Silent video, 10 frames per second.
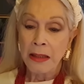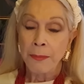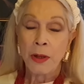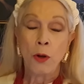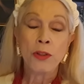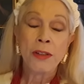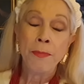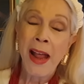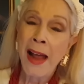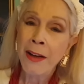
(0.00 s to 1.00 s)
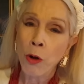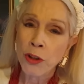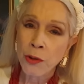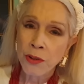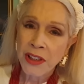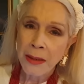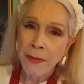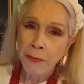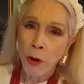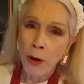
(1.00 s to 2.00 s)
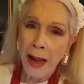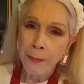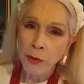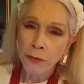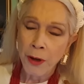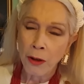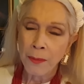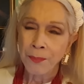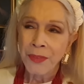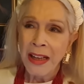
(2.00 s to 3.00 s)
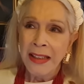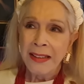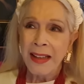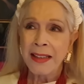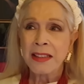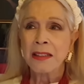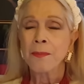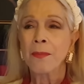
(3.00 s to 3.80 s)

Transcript: Because may I also say before I move on that,